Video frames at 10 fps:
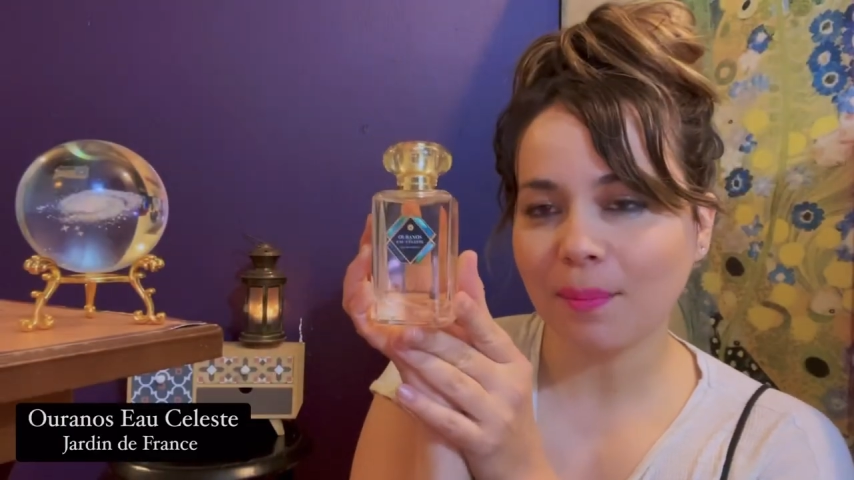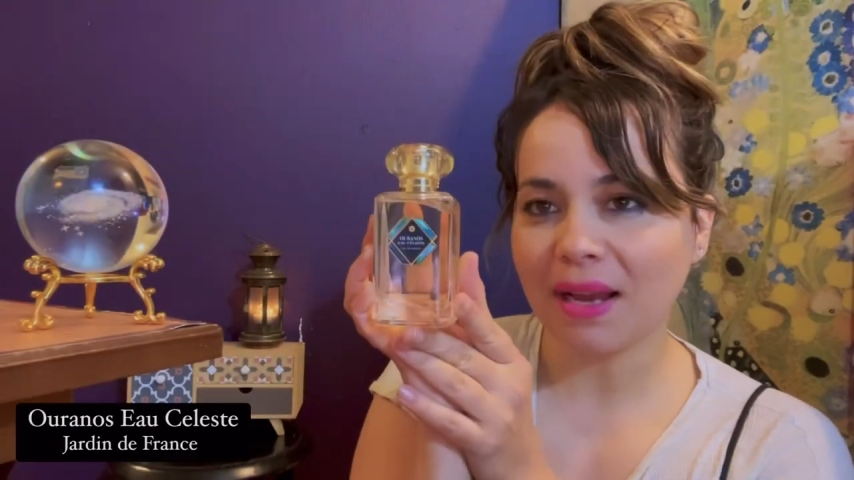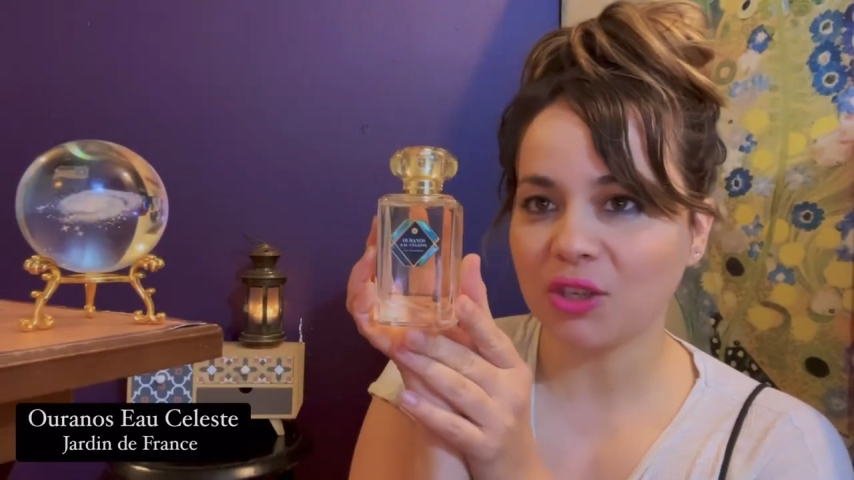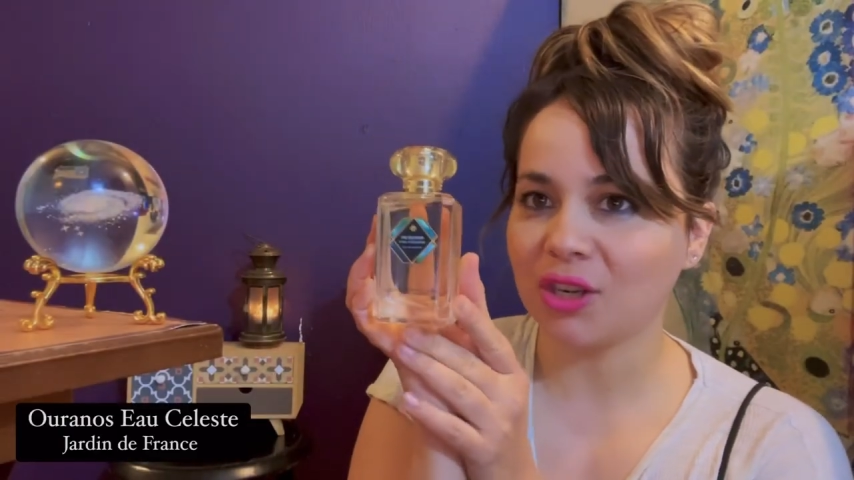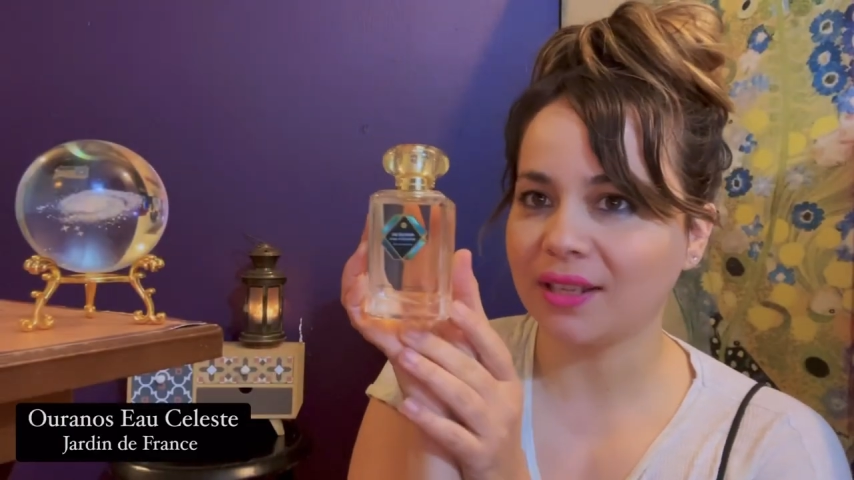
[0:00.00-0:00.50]

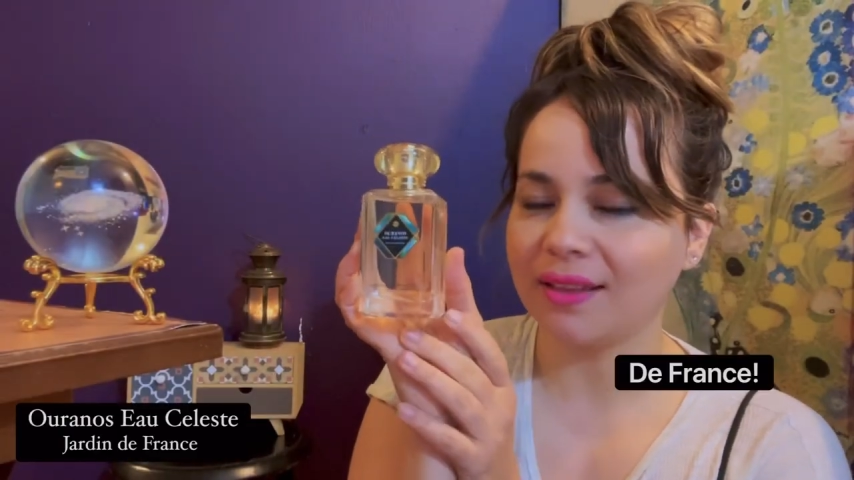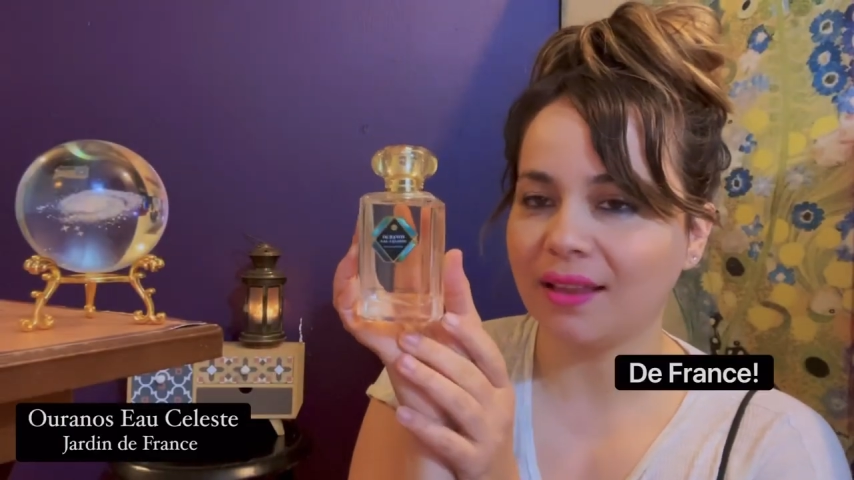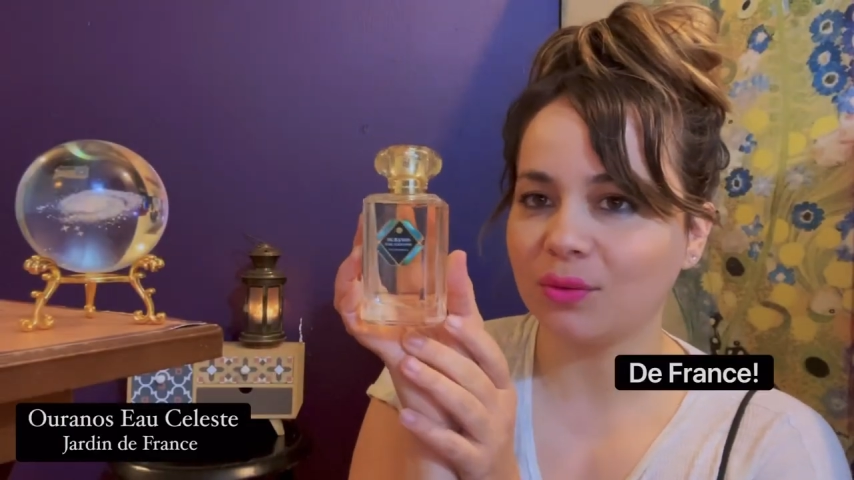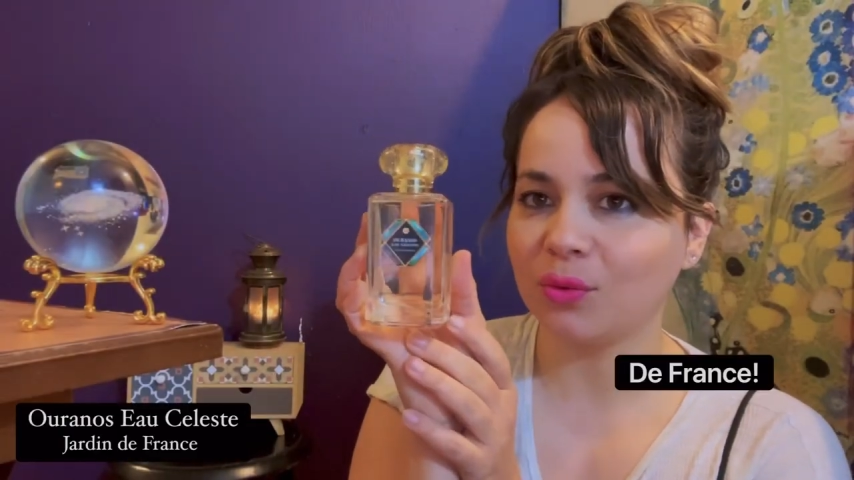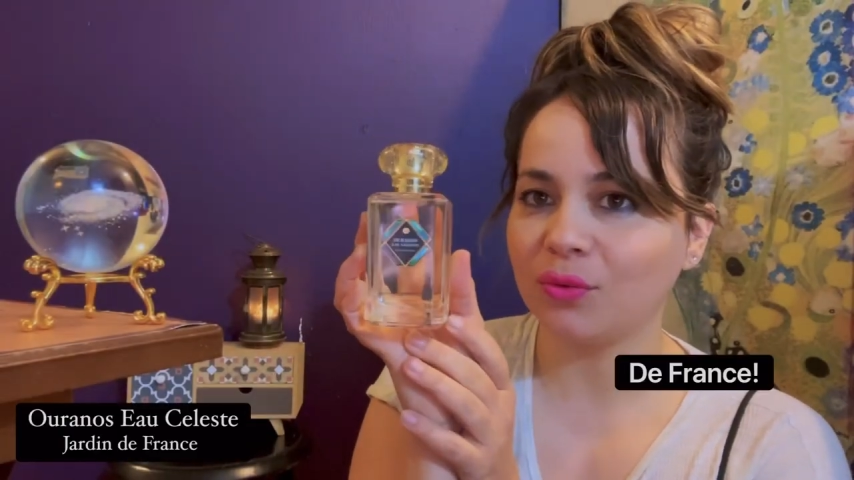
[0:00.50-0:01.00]
by
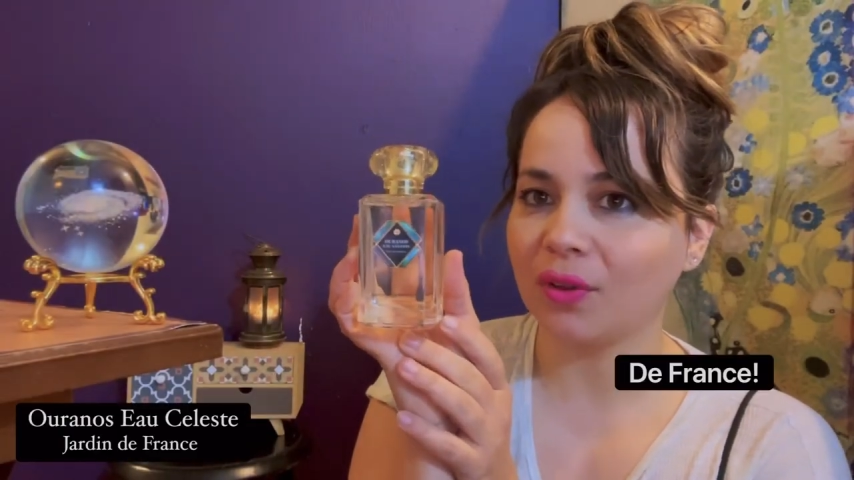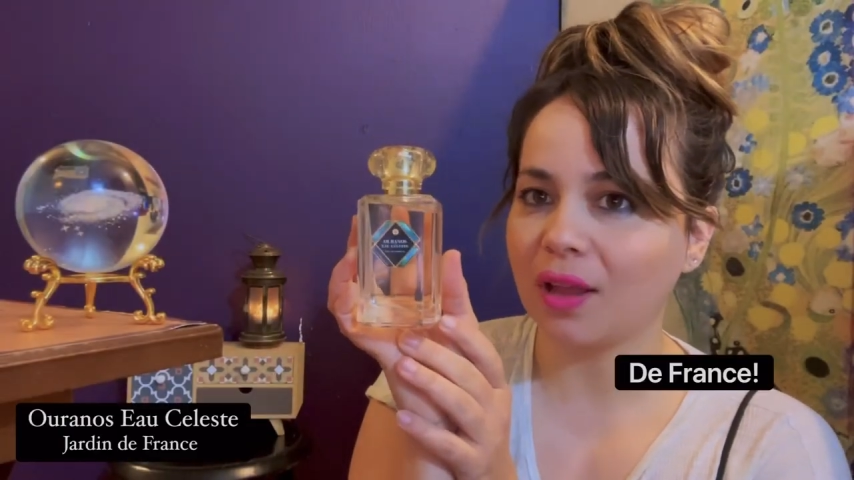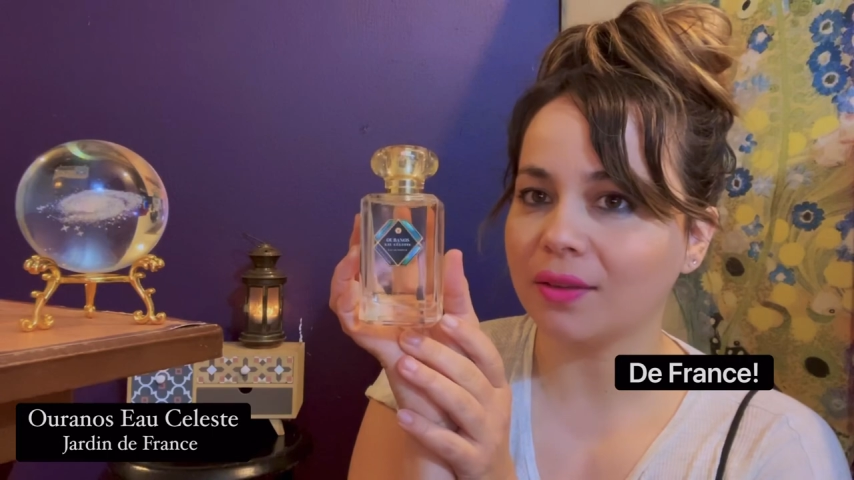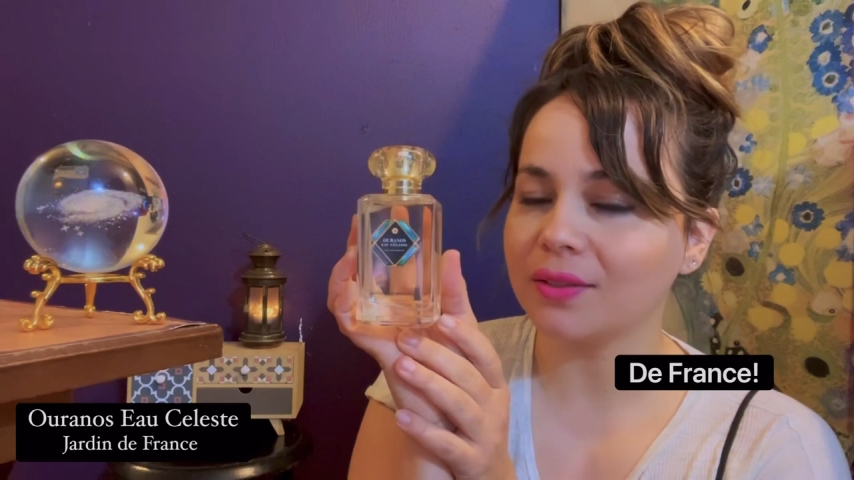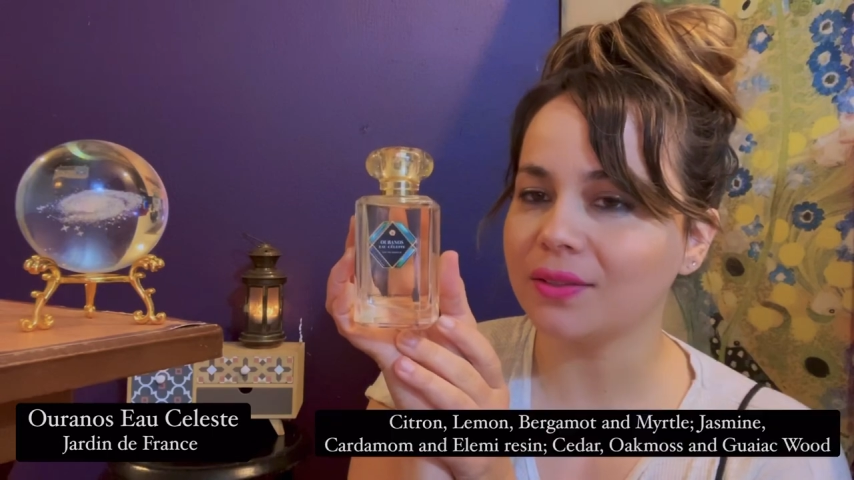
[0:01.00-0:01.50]
Jardin de
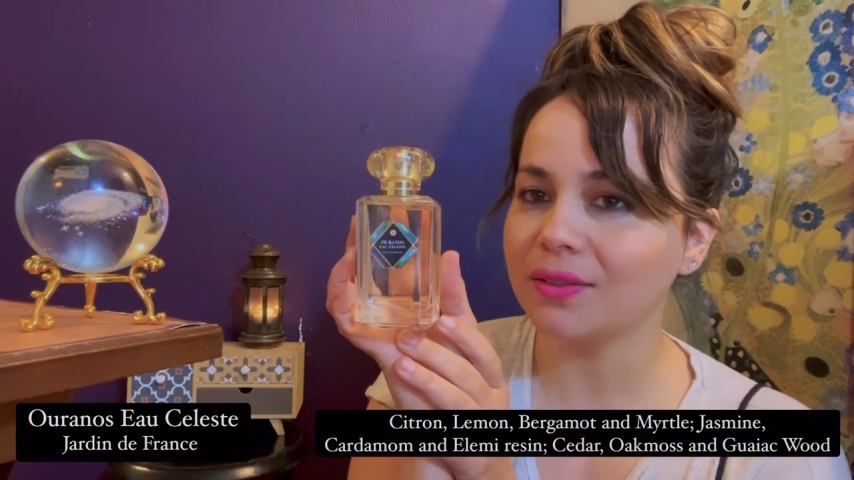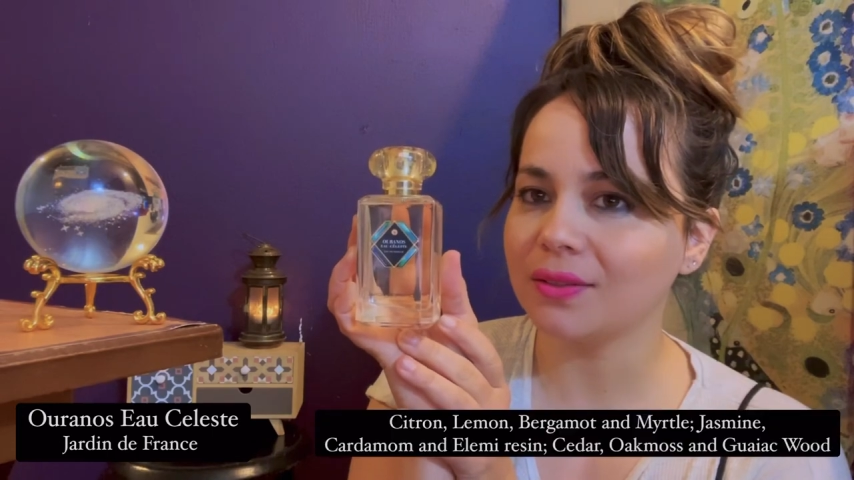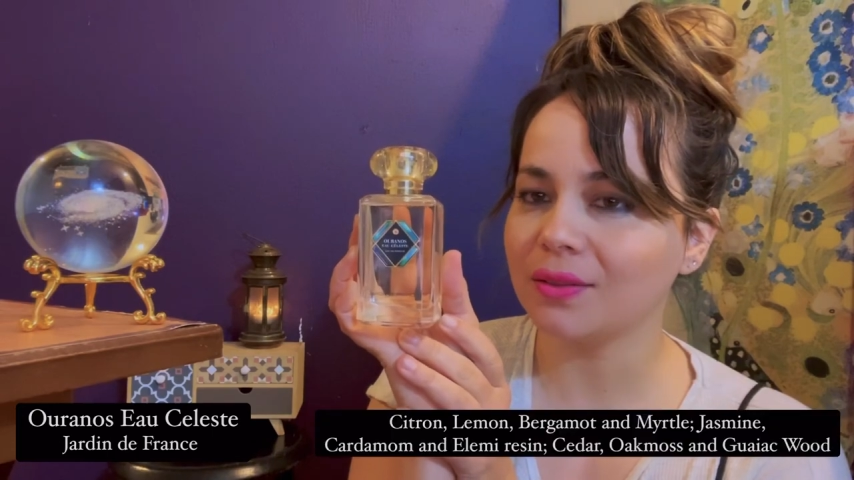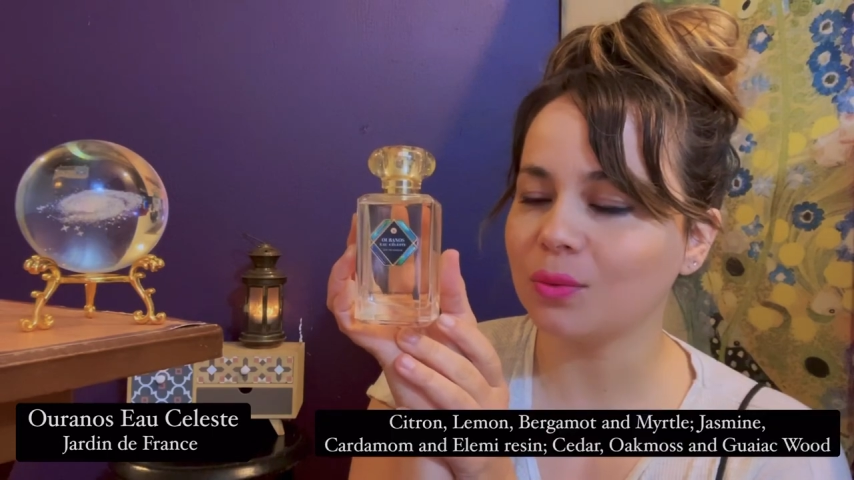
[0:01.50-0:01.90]
France,